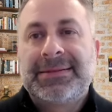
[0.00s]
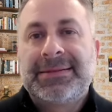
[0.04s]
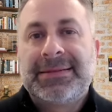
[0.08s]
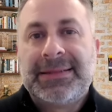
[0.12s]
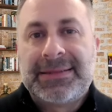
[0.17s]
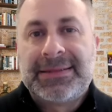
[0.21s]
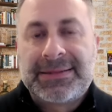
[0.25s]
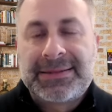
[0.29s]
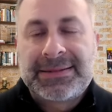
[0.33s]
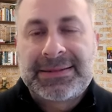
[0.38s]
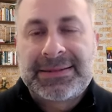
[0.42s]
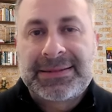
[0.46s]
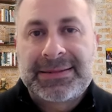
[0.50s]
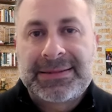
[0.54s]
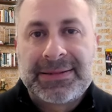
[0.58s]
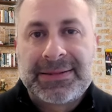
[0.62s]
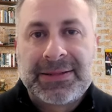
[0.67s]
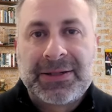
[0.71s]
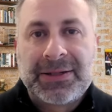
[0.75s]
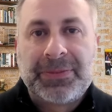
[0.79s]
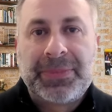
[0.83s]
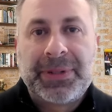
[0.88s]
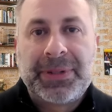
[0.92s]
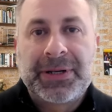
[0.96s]
it's
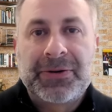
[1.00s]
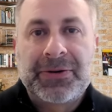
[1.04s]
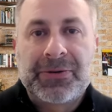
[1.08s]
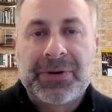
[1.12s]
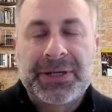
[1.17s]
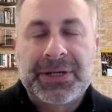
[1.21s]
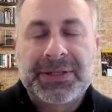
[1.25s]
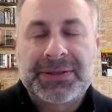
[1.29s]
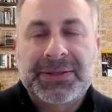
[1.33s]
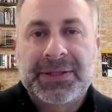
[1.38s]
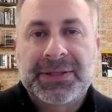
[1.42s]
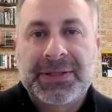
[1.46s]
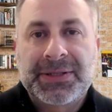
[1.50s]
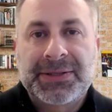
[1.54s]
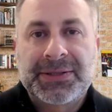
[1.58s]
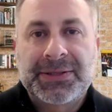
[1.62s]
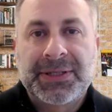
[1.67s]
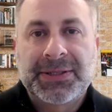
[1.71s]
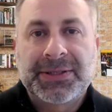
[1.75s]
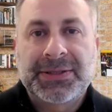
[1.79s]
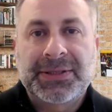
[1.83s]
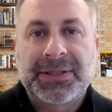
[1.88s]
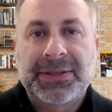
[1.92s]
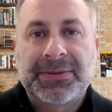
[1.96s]
still a big risk to the
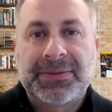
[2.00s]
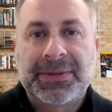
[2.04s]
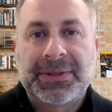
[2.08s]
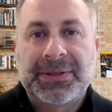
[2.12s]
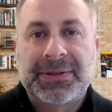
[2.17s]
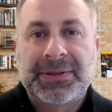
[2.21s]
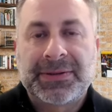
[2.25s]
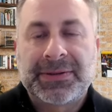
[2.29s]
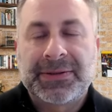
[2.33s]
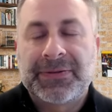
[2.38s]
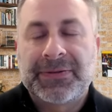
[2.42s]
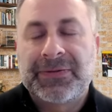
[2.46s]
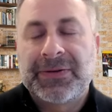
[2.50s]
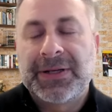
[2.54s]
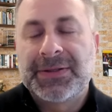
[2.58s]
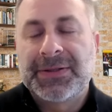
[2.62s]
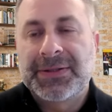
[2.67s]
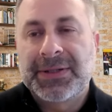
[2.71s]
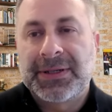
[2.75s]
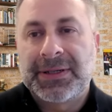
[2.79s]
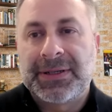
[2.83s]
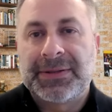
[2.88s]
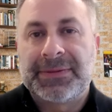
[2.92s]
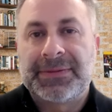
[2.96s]
system, and the
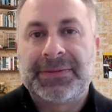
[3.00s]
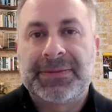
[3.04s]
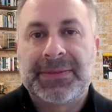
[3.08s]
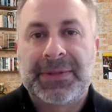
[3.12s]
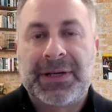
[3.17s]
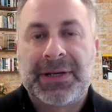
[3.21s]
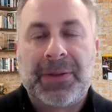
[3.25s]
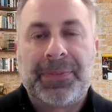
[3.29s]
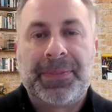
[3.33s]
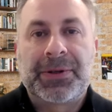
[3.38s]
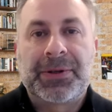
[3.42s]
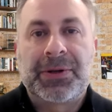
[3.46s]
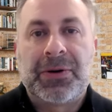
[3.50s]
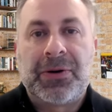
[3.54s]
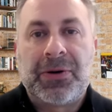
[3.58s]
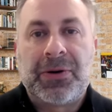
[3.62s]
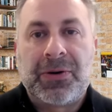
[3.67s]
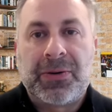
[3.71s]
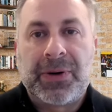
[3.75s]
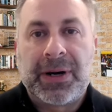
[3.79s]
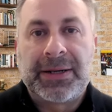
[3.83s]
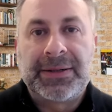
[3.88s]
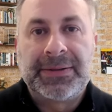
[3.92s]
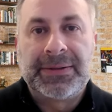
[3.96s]
Fed's going to help it go
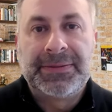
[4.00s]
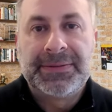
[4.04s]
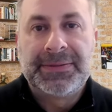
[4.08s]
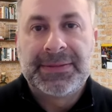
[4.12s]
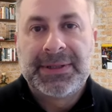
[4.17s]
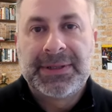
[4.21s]
away.